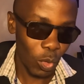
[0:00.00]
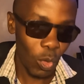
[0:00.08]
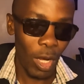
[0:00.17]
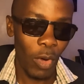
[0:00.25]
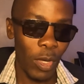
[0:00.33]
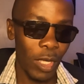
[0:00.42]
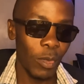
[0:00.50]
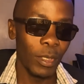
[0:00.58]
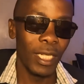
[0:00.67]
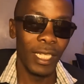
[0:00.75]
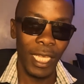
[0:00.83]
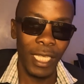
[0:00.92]
do away
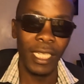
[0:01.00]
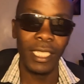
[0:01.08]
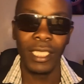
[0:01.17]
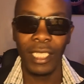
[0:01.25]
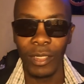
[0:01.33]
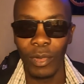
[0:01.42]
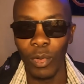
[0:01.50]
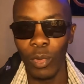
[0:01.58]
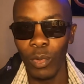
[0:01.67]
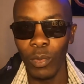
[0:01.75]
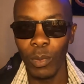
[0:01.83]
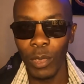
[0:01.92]
with the dynasty,
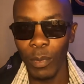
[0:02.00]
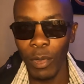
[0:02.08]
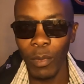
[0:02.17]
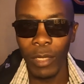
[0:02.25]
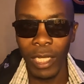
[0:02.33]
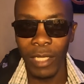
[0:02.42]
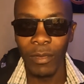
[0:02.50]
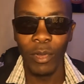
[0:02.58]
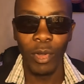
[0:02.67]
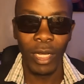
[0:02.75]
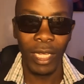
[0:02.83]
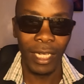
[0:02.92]
who people believed
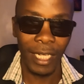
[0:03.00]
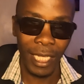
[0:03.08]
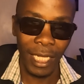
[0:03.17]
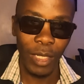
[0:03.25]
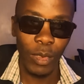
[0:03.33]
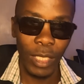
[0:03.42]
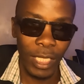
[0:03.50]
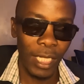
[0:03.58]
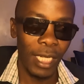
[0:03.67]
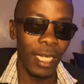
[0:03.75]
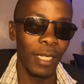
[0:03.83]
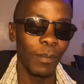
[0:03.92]
were Raila
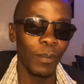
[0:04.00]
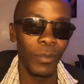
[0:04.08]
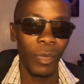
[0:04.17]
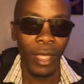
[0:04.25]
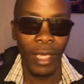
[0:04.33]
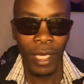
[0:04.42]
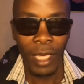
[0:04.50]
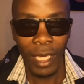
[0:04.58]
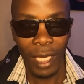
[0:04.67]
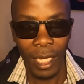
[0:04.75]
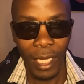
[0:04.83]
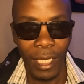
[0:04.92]
Odinga,
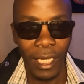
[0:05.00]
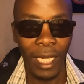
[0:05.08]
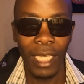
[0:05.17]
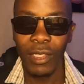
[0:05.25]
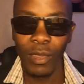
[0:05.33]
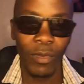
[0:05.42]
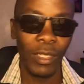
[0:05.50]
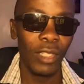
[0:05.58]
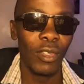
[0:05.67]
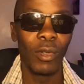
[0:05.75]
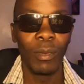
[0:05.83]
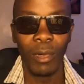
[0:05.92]
the likes of
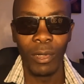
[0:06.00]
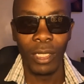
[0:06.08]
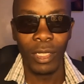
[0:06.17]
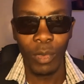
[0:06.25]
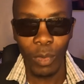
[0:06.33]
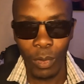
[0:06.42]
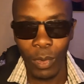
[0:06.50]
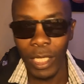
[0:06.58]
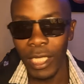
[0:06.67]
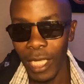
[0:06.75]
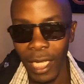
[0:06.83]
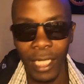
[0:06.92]
Gideon Moi, Uhuru
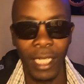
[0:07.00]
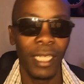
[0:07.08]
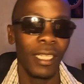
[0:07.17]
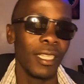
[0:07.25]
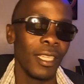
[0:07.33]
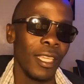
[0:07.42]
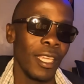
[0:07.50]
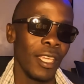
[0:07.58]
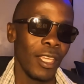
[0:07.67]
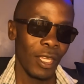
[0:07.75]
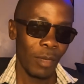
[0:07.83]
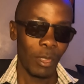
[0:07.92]
Kenyatta,
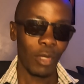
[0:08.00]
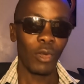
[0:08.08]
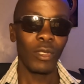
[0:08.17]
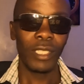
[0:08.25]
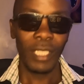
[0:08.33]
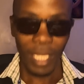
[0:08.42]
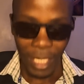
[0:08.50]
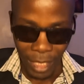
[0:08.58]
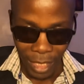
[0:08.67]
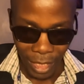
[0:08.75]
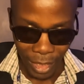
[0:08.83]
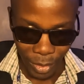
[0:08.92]
because
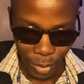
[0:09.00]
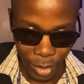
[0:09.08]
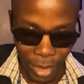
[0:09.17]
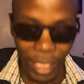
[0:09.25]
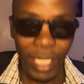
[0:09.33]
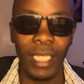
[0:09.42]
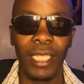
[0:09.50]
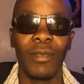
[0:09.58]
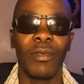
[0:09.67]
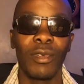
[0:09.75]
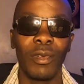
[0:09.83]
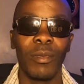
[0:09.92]
they
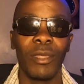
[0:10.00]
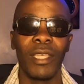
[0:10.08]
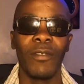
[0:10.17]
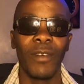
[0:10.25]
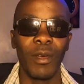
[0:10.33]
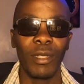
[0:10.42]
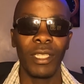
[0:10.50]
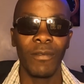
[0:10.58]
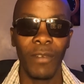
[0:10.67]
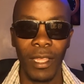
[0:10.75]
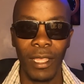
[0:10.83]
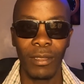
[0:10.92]
originated from the founding
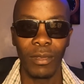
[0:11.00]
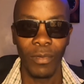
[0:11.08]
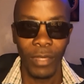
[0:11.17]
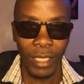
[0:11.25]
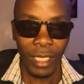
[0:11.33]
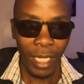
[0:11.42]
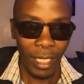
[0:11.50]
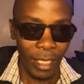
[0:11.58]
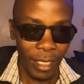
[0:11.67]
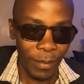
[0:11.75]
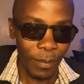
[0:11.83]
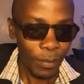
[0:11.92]
fathers of this
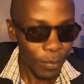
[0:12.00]
country.